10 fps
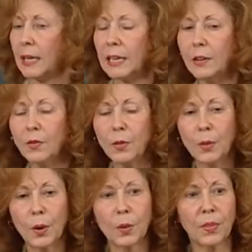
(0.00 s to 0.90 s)

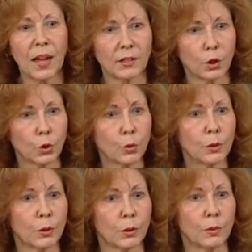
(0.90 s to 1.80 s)
Even though that's
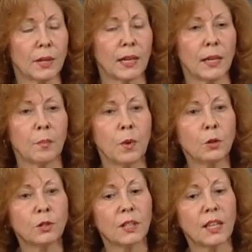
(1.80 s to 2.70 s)
true, in
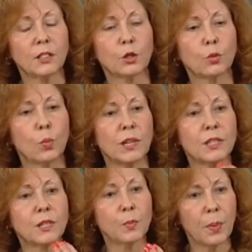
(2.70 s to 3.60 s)
most cases we
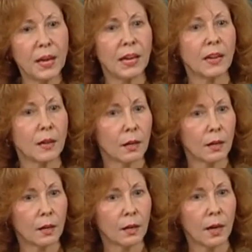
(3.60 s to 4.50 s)
speak
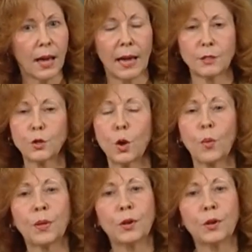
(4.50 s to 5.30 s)
as though the